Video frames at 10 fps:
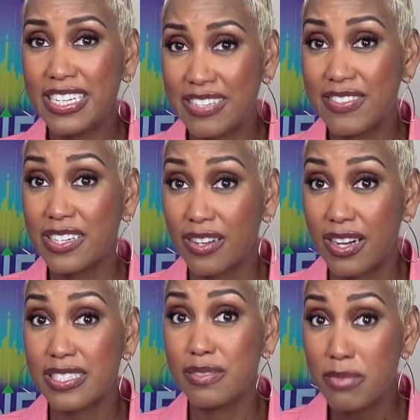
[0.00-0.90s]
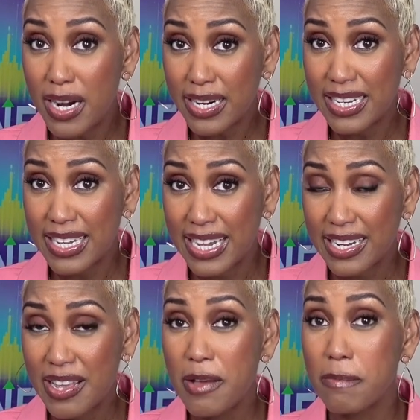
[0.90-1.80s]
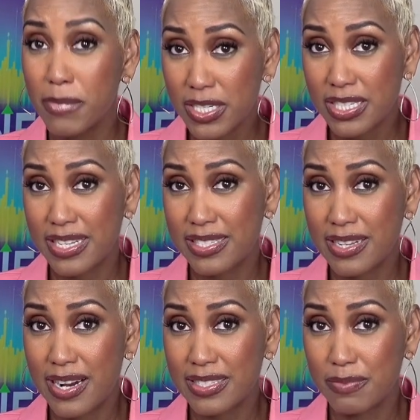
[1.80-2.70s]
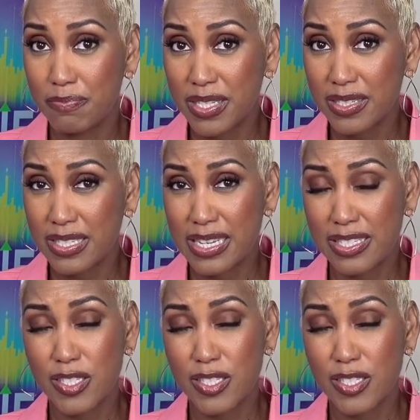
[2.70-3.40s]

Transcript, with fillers: even gone to market yet, much less started building.